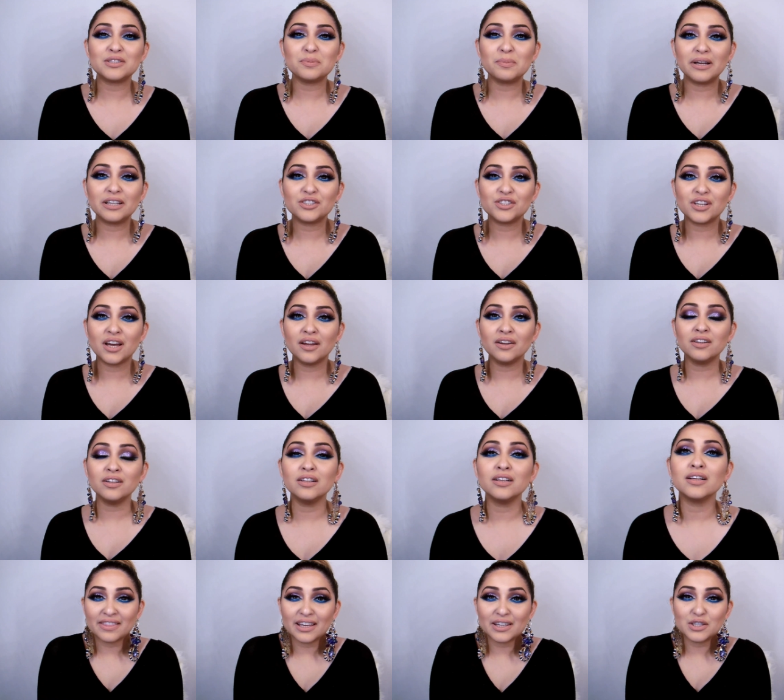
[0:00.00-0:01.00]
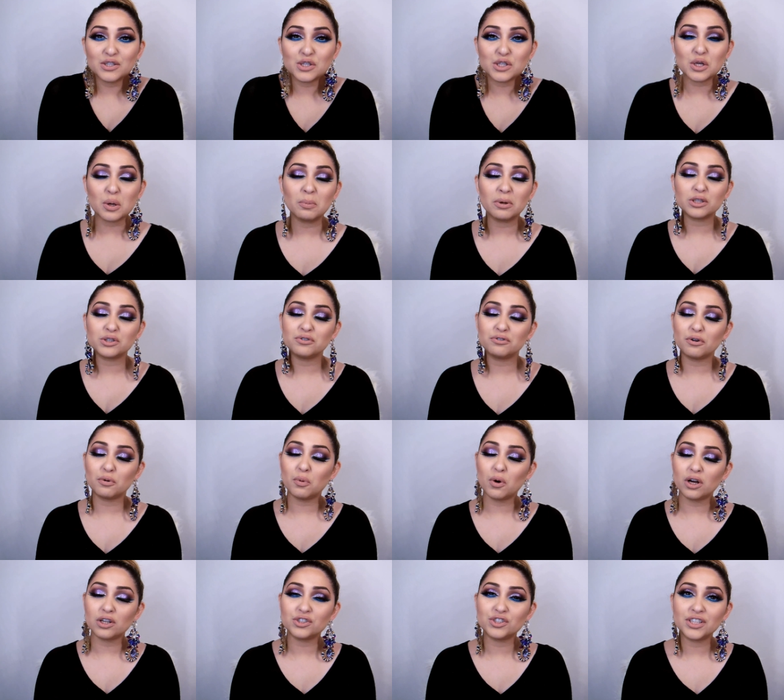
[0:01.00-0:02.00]
my channel. Thank you so much for
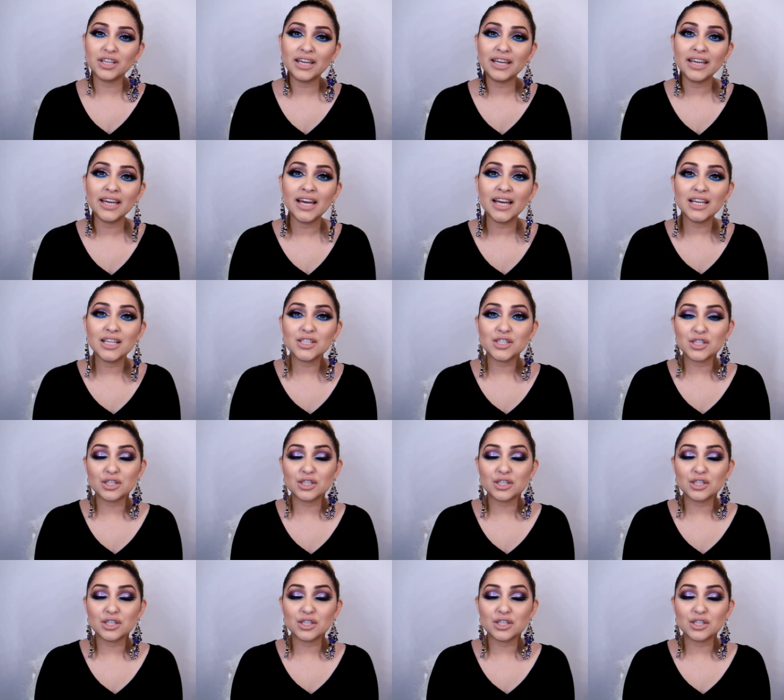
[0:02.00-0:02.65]
watching.